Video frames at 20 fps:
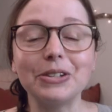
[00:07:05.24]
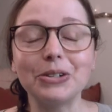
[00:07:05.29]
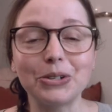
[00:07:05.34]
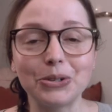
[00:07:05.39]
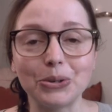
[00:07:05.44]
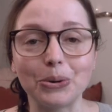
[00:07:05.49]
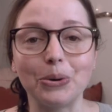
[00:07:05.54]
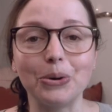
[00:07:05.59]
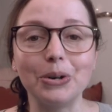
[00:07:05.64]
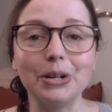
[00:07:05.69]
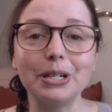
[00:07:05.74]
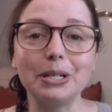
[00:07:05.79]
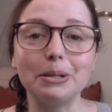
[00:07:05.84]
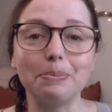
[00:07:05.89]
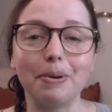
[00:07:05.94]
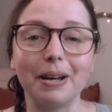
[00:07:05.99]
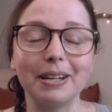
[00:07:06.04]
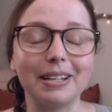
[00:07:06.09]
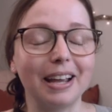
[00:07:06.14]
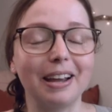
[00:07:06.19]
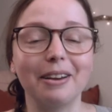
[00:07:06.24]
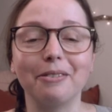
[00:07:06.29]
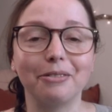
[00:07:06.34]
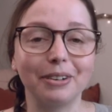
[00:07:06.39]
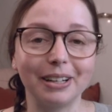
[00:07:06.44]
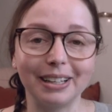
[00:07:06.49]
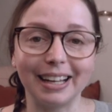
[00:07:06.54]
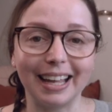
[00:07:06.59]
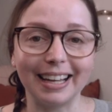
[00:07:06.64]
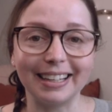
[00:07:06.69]
a short, but I
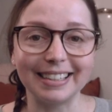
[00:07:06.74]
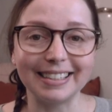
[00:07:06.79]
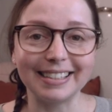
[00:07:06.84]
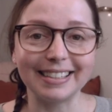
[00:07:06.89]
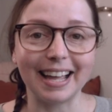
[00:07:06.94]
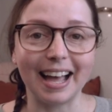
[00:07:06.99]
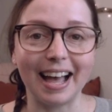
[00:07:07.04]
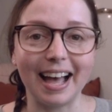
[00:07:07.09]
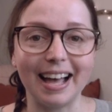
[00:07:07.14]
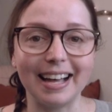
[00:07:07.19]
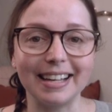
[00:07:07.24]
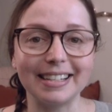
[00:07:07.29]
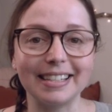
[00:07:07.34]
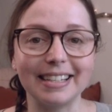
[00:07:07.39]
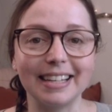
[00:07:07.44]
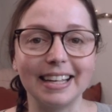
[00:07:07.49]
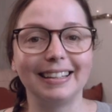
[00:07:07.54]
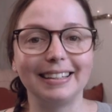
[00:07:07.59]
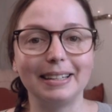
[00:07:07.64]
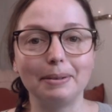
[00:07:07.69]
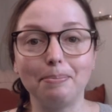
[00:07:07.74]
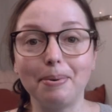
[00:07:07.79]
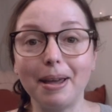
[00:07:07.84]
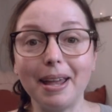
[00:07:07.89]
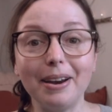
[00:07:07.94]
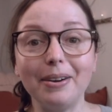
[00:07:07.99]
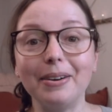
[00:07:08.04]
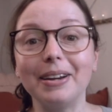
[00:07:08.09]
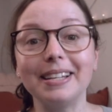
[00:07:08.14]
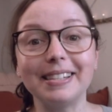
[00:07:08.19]
really like this card. The
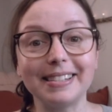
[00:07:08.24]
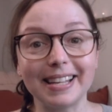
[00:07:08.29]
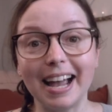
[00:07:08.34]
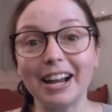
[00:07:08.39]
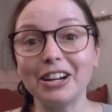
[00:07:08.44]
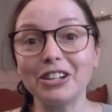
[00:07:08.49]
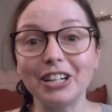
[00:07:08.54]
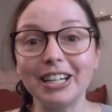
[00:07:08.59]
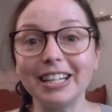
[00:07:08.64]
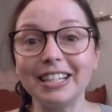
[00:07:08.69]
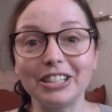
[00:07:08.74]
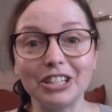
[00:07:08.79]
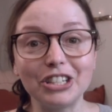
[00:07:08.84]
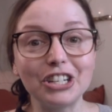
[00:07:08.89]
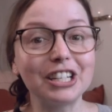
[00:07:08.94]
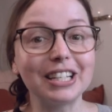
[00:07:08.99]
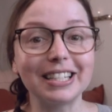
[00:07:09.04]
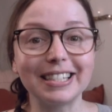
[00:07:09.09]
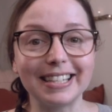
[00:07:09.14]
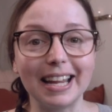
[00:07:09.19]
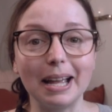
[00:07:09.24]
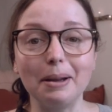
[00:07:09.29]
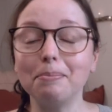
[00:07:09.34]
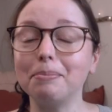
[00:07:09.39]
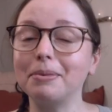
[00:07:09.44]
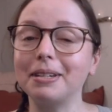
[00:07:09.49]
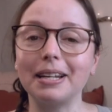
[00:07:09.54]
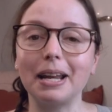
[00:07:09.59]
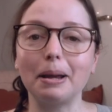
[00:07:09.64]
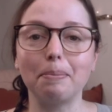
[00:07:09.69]
bear is actually a digital
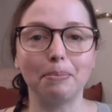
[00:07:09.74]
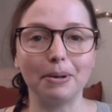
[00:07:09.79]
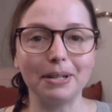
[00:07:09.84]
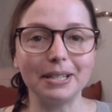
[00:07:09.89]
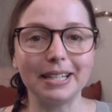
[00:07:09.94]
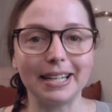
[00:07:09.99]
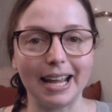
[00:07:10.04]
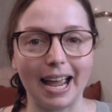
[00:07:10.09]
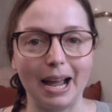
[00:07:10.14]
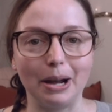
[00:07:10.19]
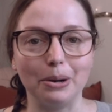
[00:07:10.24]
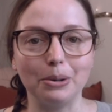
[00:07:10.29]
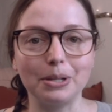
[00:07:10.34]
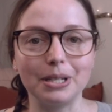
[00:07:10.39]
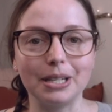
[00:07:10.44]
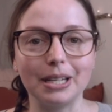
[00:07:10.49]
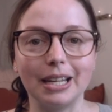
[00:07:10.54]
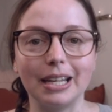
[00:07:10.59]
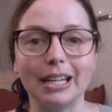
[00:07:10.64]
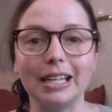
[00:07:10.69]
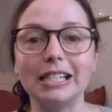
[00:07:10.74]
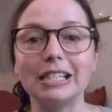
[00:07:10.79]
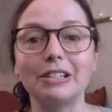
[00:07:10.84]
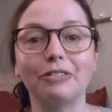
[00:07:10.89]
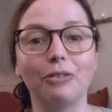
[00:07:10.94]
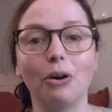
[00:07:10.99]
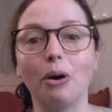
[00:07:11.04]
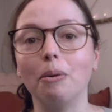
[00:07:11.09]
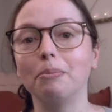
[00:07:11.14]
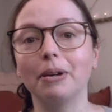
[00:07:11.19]
stamp that I printed out. It's
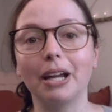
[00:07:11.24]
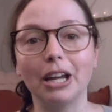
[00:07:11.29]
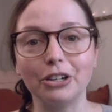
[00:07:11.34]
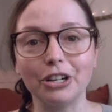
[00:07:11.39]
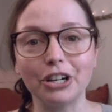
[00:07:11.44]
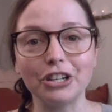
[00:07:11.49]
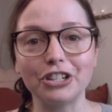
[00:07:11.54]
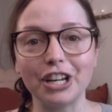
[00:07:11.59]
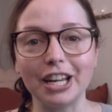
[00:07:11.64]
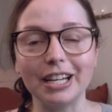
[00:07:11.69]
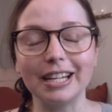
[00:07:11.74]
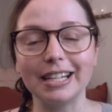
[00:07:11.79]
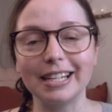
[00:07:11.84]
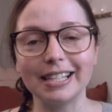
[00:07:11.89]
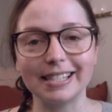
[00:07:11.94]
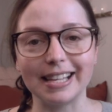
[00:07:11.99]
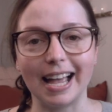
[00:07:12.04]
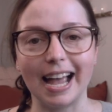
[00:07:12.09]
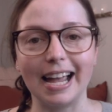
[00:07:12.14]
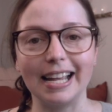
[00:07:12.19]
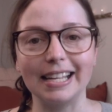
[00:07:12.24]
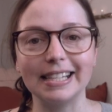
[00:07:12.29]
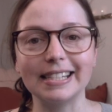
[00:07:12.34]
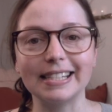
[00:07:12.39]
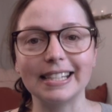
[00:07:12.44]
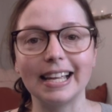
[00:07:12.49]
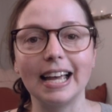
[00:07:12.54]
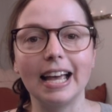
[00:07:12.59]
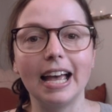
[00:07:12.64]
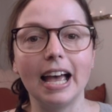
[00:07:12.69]
from Gerda Steiner Designs.
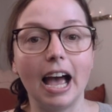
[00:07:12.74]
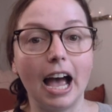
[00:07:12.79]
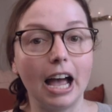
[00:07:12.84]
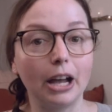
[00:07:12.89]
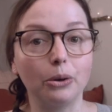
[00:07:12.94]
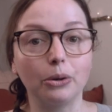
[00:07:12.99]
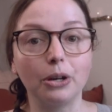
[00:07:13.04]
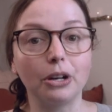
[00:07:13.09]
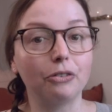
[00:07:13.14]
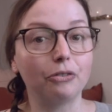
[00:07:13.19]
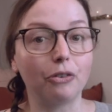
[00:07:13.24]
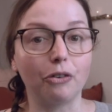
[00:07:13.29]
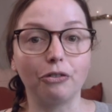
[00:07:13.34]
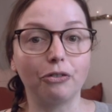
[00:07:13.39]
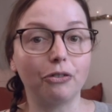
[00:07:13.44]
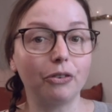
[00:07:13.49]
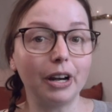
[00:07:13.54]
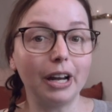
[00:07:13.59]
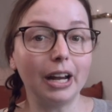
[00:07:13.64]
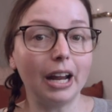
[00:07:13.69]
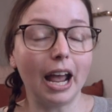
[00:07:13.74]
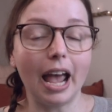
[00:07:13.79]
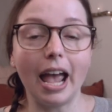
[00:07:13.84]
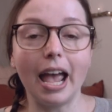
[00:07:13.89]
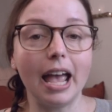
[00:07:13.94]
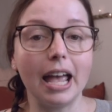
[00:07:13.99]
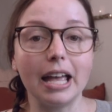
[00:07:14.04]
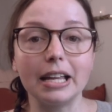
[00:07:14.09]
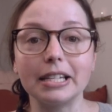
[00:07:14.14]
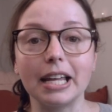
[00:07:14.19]
I got it for free,
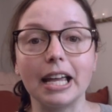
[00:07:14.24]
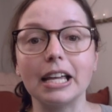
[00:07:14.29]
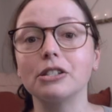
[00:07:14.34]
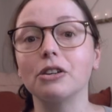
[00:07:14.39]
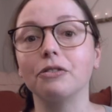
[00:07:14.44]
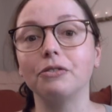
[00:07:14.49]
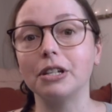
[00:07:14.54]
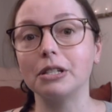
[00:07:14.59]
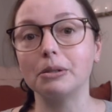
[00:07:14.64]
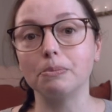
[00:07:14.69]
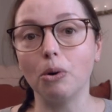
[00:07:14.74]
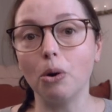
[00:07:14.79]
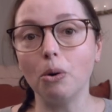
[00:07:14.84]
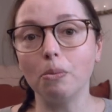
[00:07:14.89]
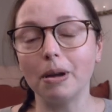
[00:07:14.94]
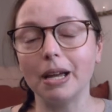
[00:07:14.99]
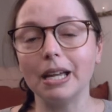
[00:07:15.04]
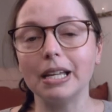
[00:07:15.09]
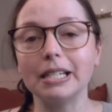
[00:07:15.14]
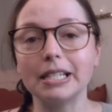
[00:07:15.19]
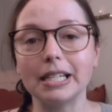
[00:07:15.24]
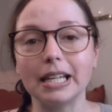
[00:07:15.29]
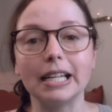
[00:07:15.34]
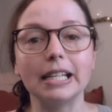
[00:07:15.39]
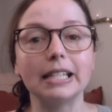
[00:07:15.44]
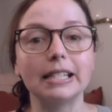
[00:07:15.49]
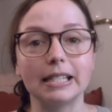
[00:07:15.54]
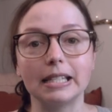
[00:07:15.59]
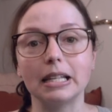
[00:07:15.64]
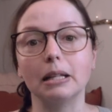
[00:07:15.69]
and as of this moment,
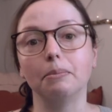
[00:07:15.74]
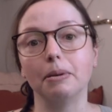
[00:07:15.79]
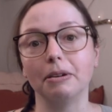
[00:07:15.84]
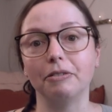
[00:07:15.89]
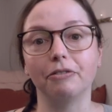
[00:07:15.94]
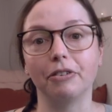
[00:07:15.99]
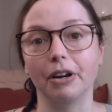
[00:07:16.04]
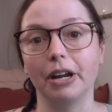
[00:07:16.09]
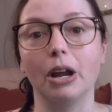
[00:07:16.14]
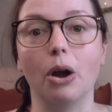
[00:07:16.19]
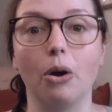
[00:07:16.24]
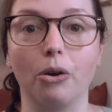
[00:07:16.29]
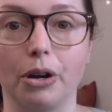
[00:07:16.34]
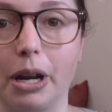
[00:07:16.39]
it's still be free on